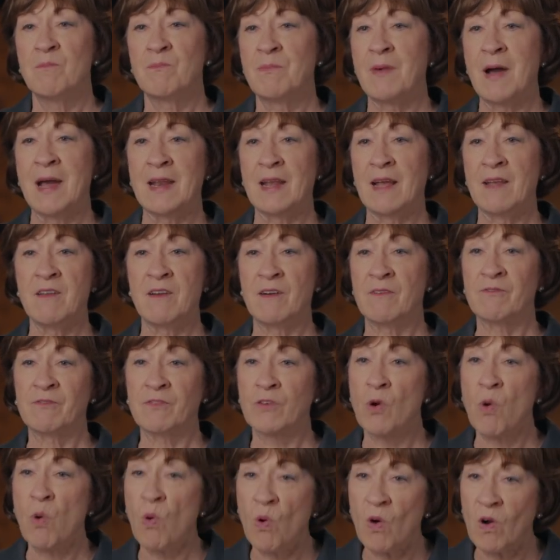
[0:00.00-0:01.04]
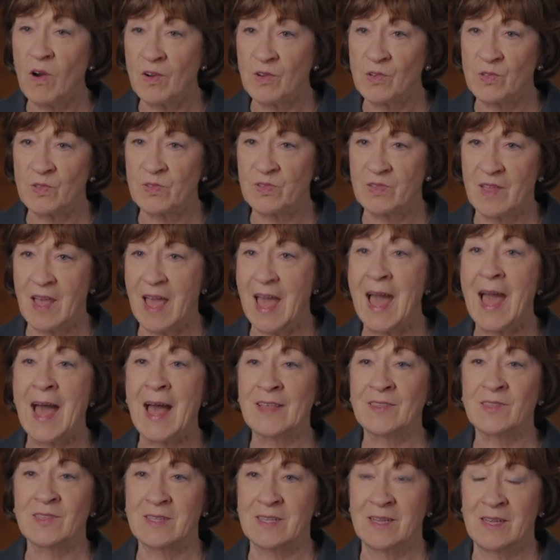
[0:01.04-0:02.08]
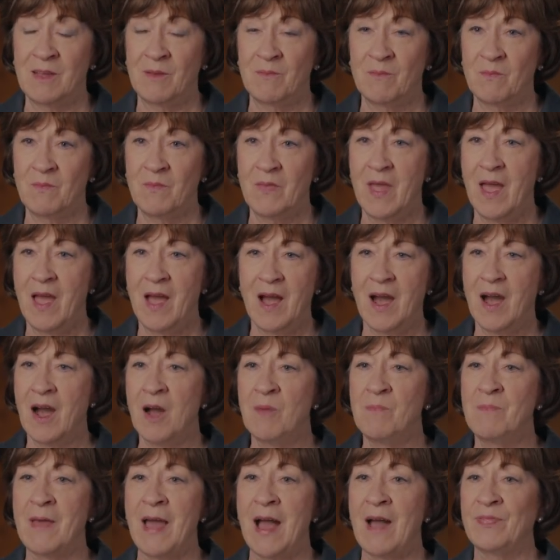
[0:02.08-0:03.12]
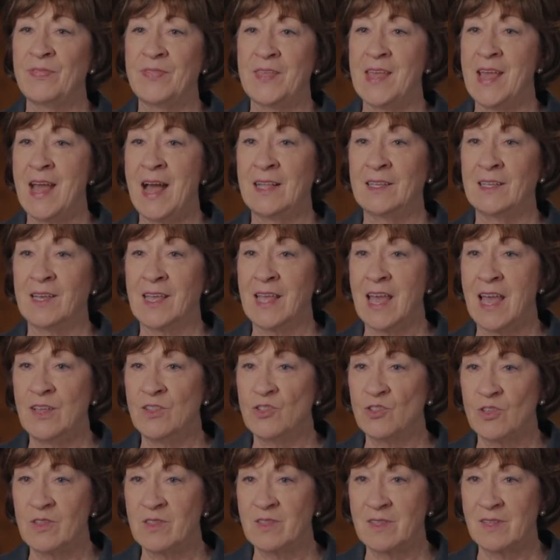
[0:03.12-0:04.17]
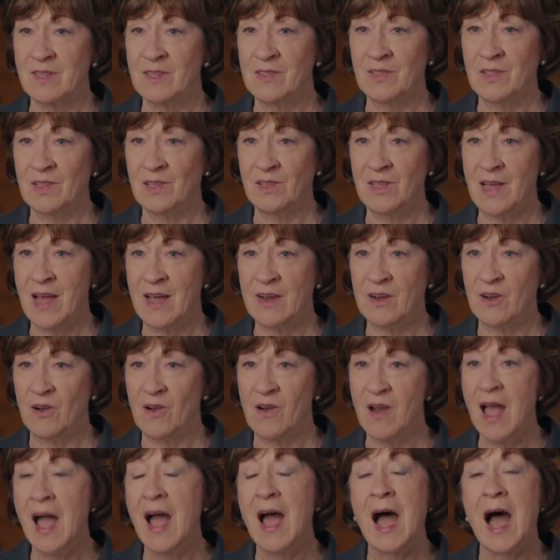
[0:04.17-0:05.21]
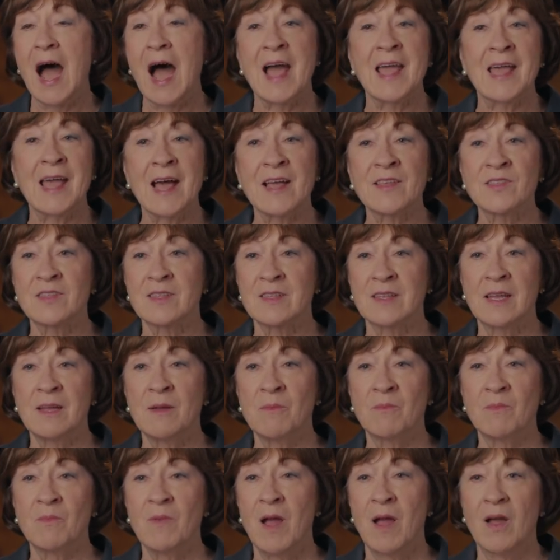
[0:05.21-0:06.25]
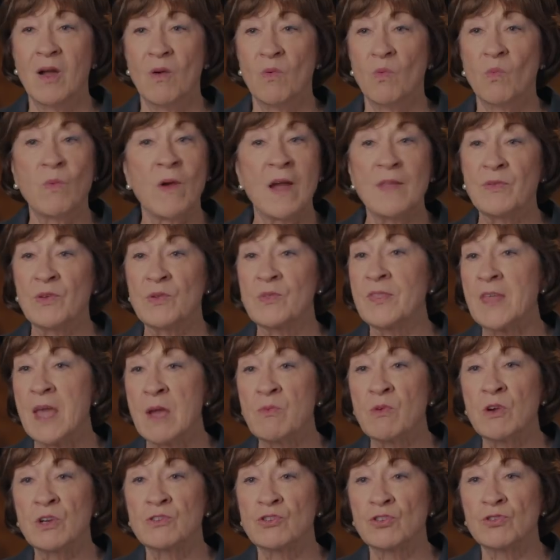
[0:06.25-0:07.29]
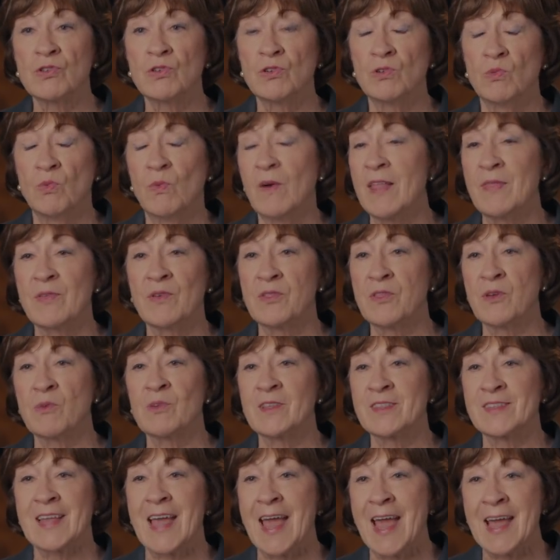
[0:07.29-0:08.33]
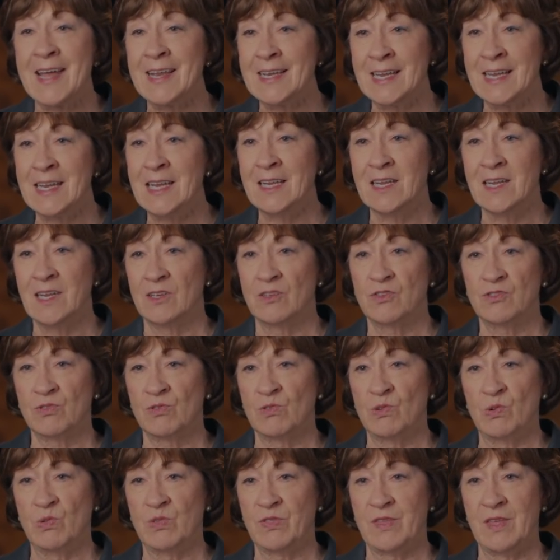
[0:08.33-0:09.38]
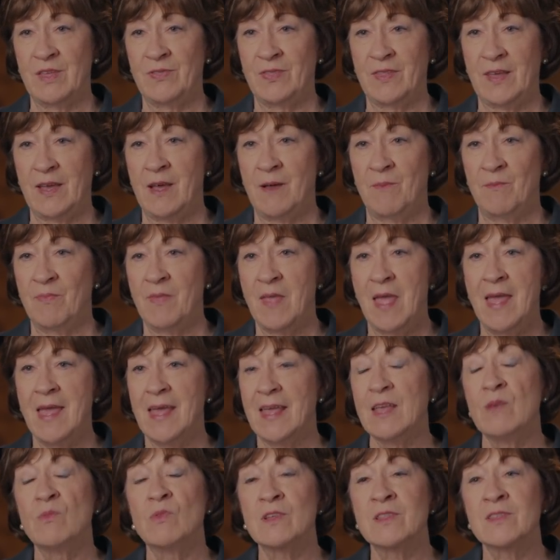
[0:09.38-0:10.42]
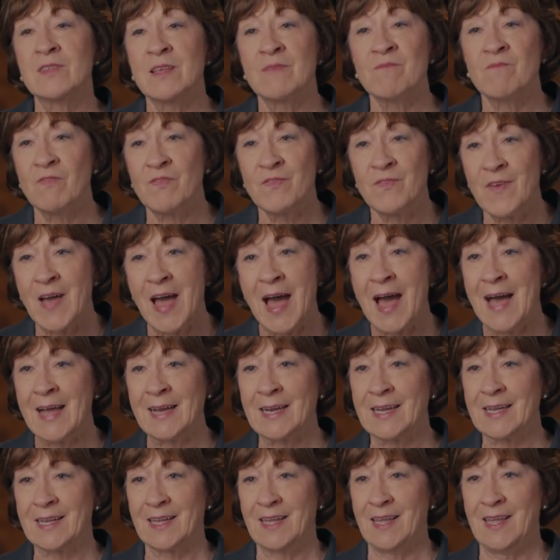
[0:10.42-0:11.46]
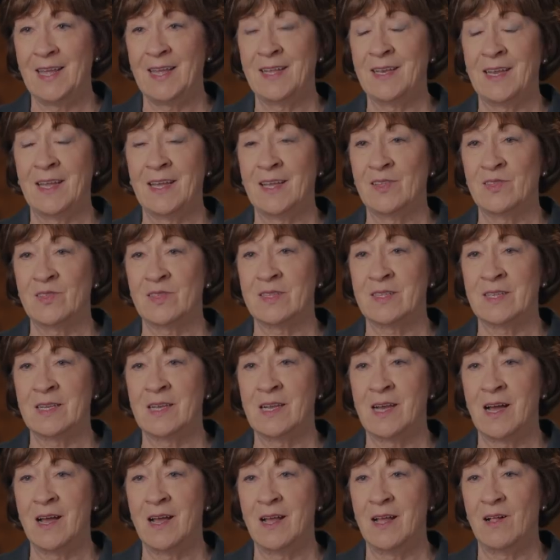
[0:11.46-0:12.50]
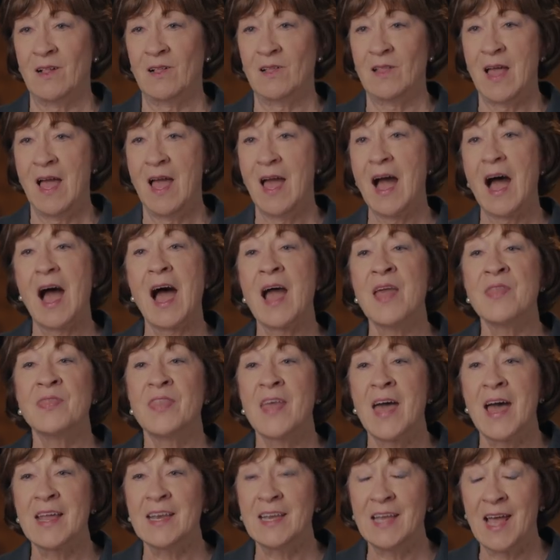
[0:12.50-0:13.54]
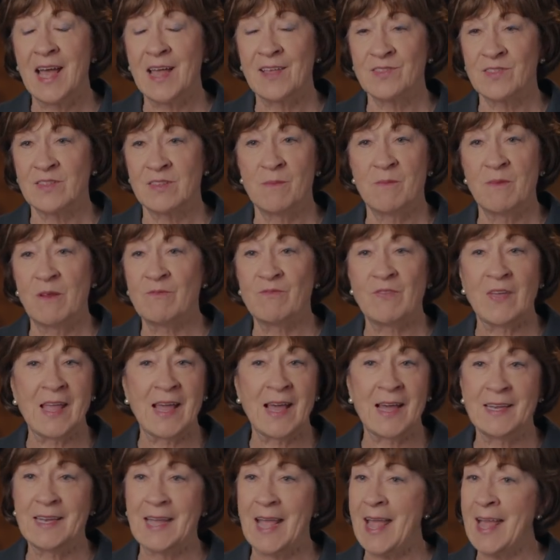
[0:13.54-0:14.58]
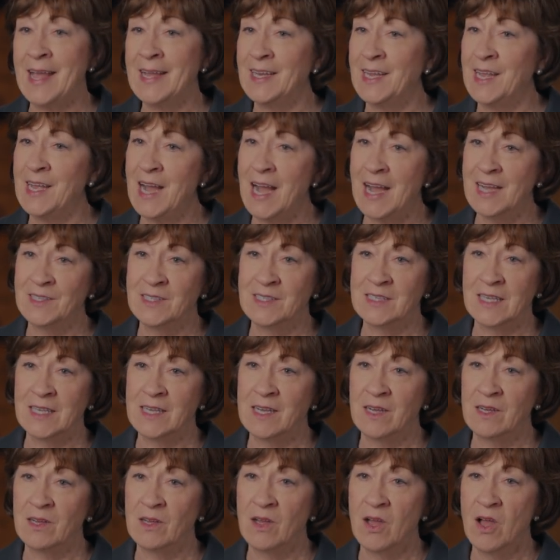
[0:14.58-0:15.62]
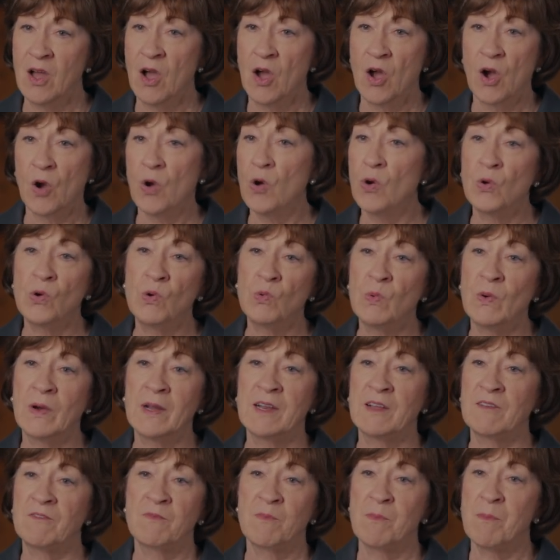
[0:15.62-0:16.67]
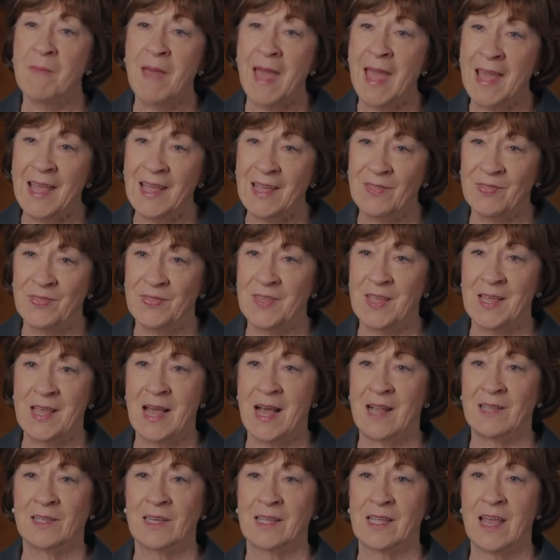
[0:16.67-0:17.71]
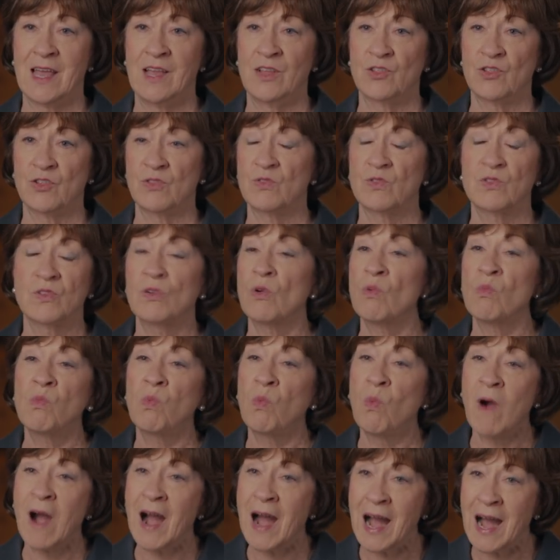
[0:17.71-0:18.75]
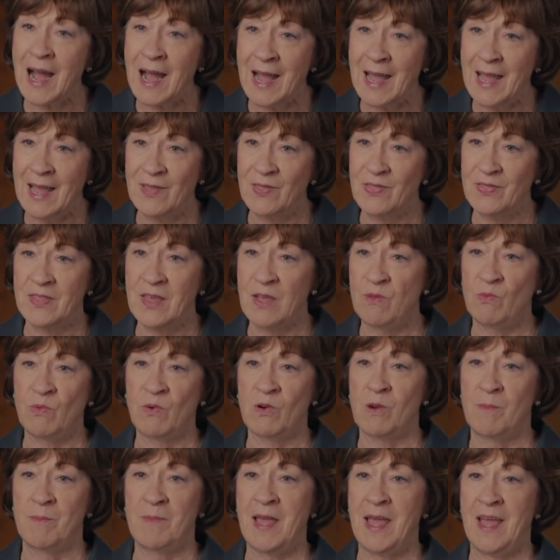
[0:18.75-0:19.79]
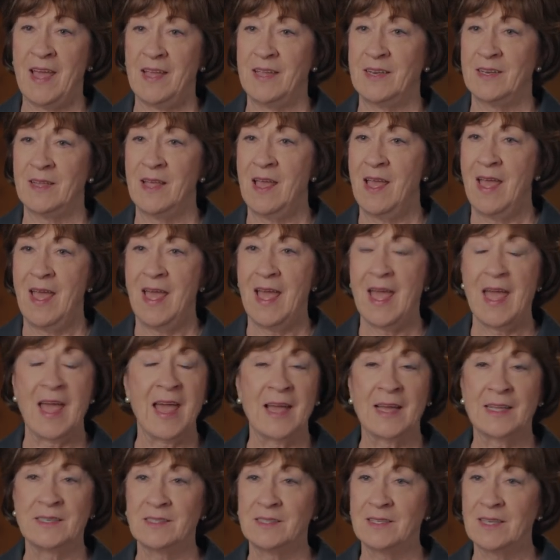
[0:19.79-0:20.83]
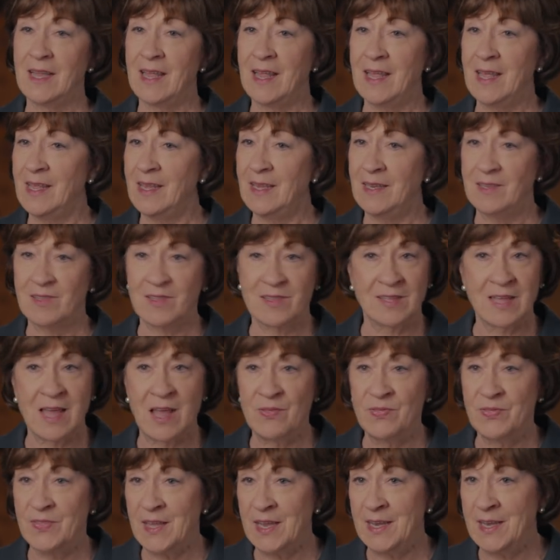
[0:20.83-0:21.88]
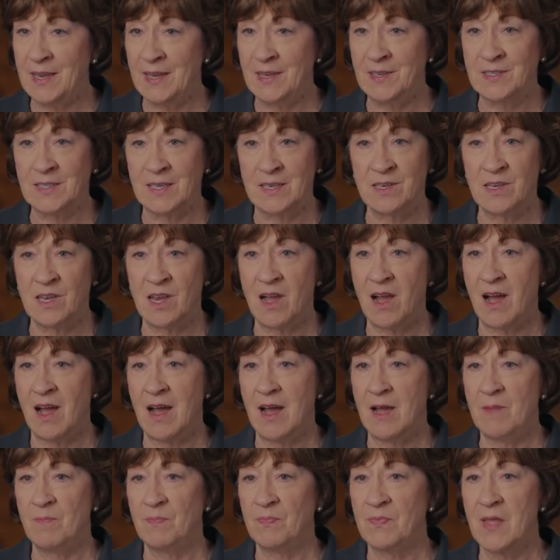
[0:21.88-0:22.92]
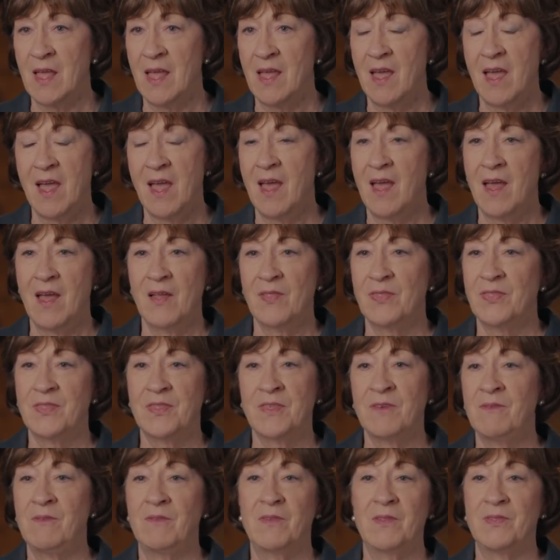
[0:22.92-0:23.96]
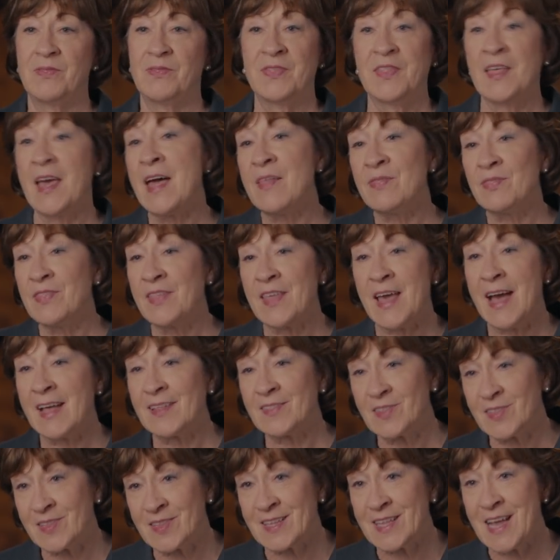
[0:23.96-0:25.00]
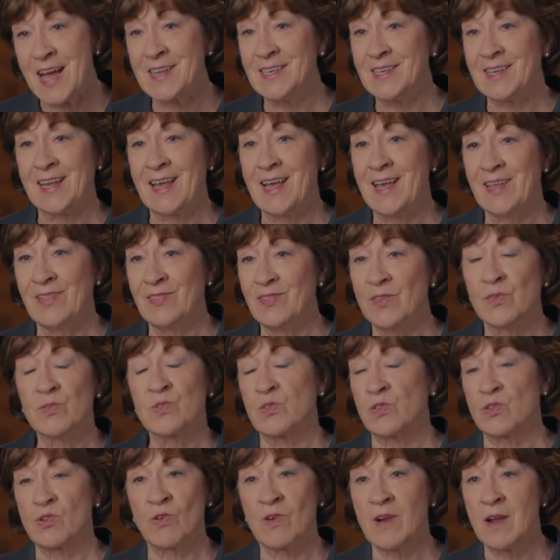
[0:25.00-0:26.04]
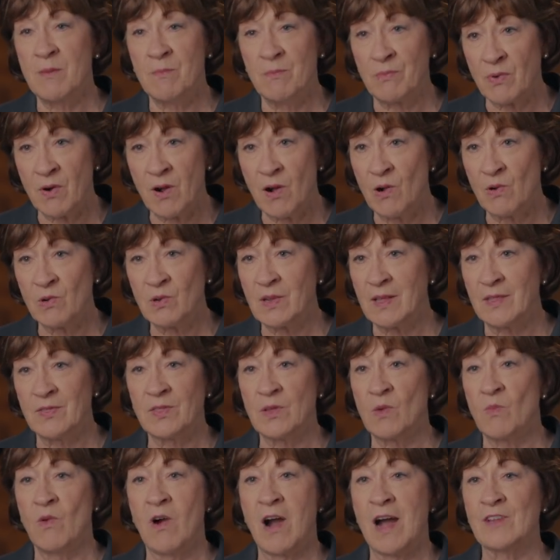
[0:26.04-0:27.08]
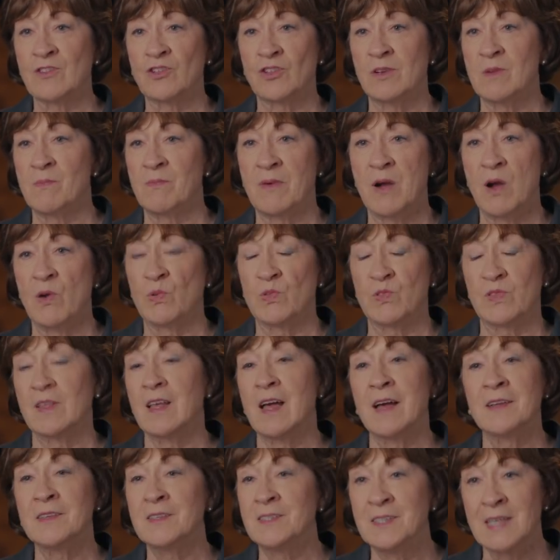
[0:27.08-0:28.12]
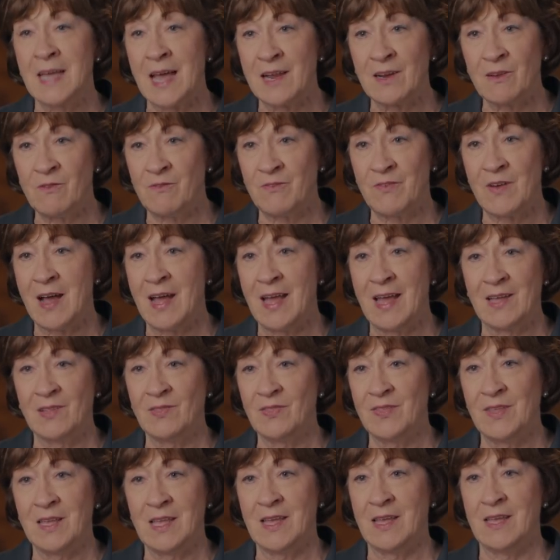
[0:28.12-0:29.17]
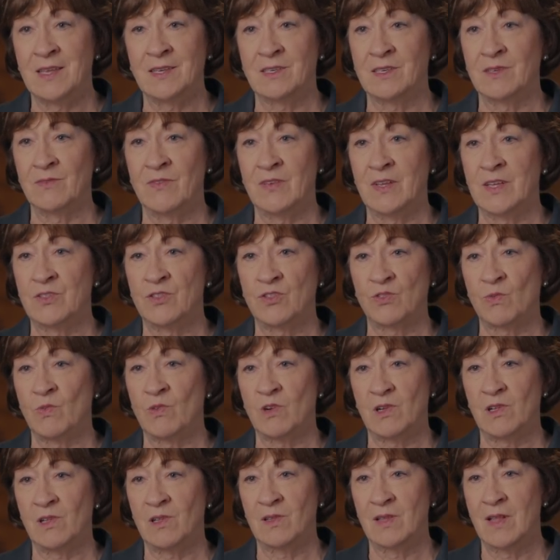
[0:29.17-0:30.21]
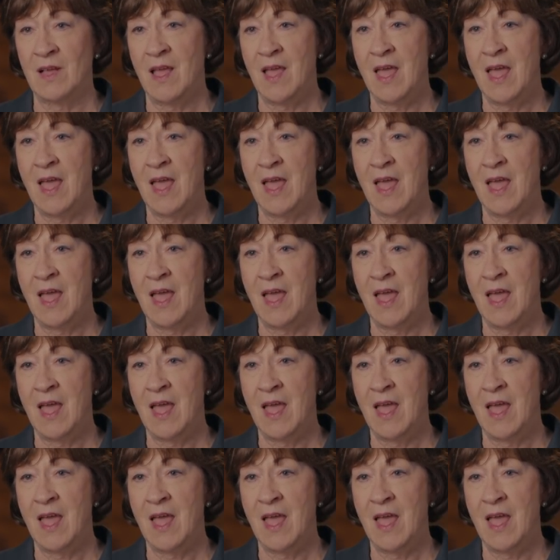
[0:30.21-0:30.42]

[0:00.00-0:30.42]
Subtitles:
but I, of course, asked him about the allegations in the letter. I asked him whether they were true, whether there was any truth in them. He was emphatic in his denial. I then asked him if he had any idea who would have made the allegations or why they were made. And he said that he did not. Mm-hmm. Then that Sunday, the story broke in the Washington Post identifying the individual.